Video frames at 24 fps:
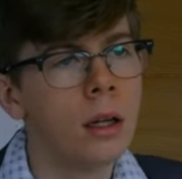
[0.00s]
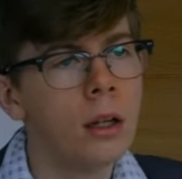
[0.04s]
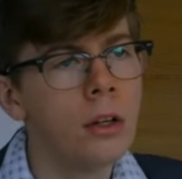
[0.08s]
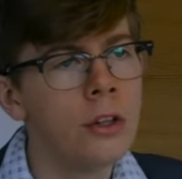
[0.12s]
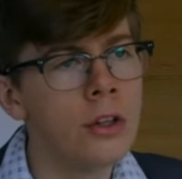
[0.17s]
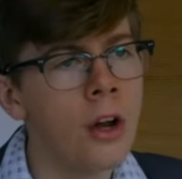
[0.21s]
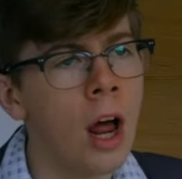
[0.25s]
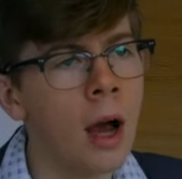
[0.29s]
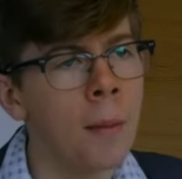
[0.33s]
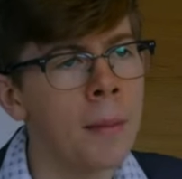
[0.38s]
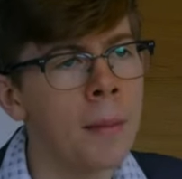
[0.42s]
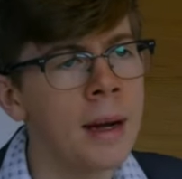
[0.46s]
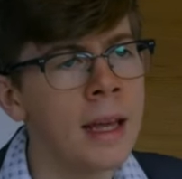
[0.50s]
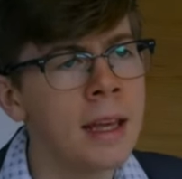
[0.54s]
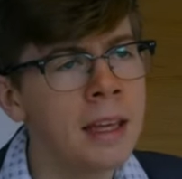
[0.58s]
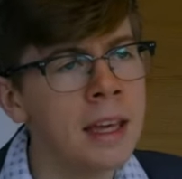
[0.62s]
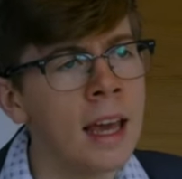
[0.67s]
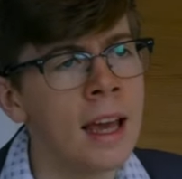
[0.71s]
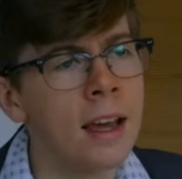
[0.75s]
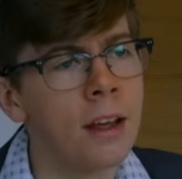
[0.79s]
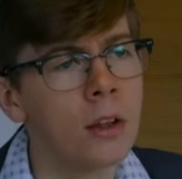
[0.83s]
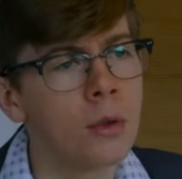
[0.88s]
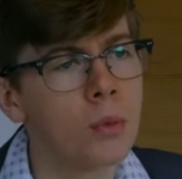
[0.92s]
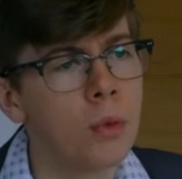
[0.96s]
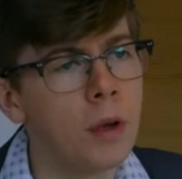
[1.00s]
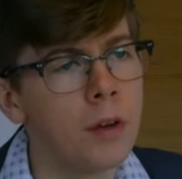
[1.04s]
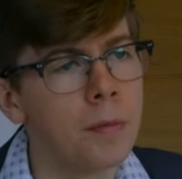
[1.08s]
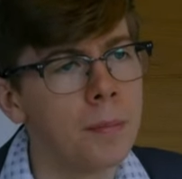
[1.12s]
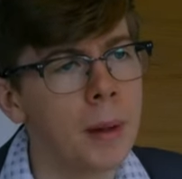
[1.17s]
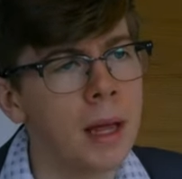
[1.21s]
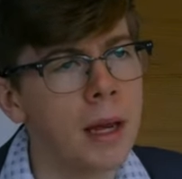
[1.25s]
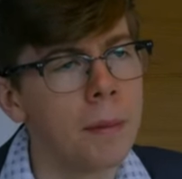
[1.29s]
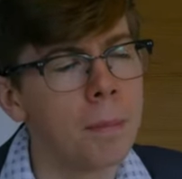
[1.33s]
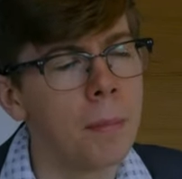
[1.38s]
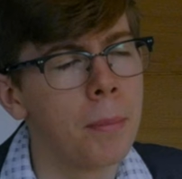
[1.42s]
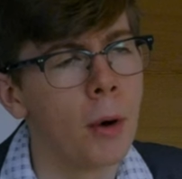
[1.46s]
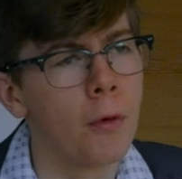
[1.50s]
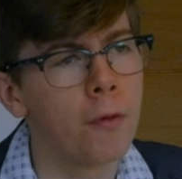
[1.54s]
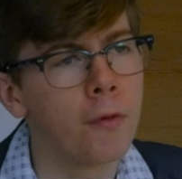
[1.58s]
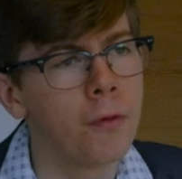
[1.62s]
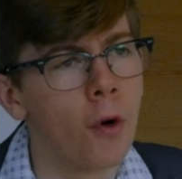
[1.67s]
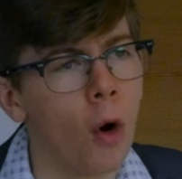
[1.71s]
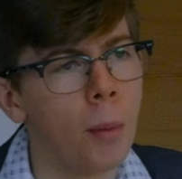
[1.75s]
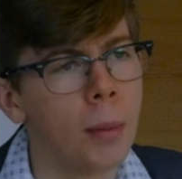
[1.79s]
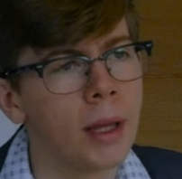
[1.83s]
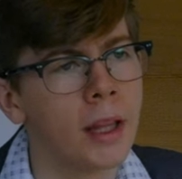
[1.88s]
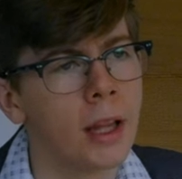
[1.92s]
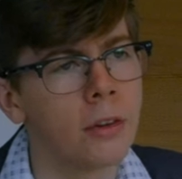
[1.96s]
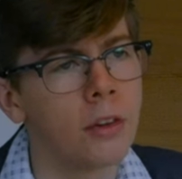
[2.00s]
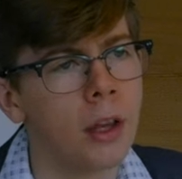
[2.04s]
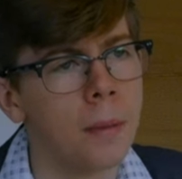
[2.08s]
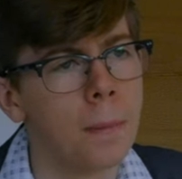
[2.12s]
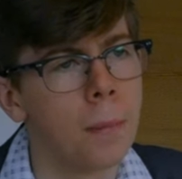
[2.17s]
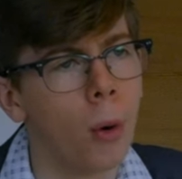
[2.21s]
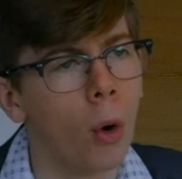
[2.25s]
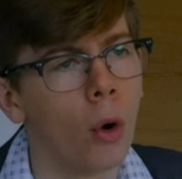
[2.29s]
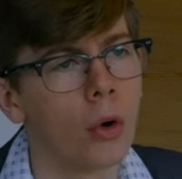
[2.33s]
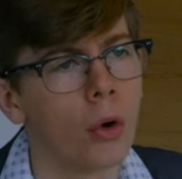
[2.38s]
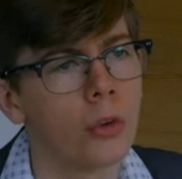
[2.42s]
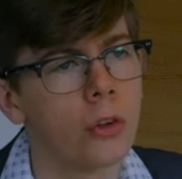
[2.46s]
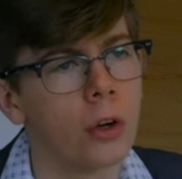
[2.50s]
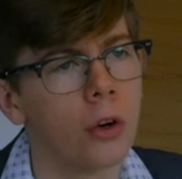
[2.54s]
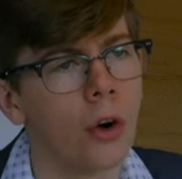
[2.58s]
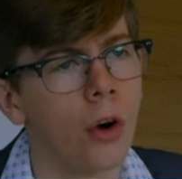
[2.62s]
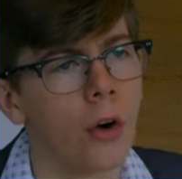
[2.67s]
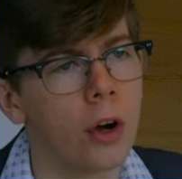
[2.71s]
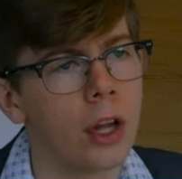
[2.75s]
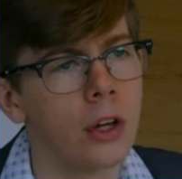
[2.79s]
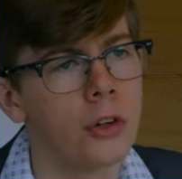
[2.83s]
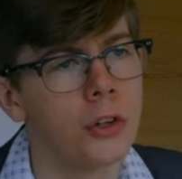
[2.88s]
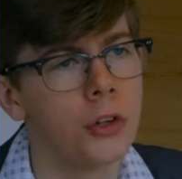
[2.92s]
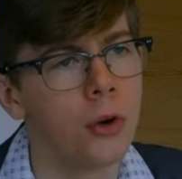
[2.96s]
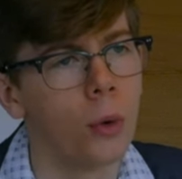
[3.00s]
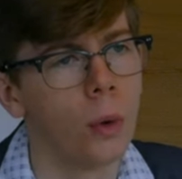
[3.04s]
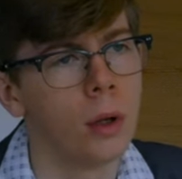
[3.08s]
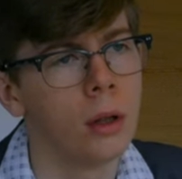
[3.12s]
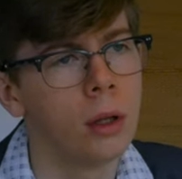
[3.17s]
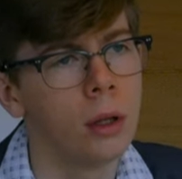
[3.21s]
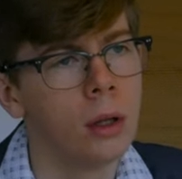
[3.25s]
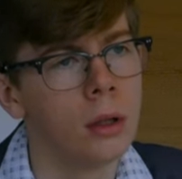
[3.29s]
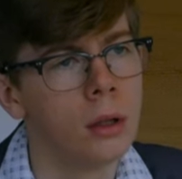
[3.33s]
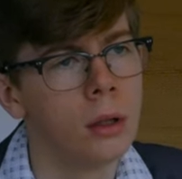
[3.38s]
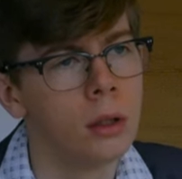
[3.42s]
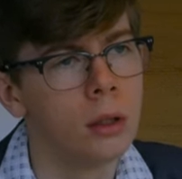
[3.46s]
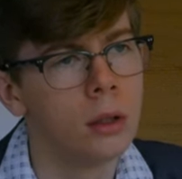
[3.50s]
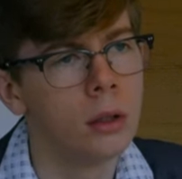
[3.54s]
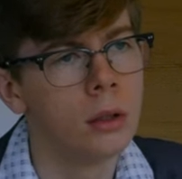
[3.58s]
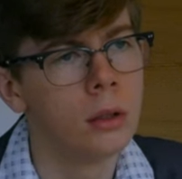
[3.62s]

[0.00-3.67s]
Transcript: Do you know how many years we've been performing this important ritual?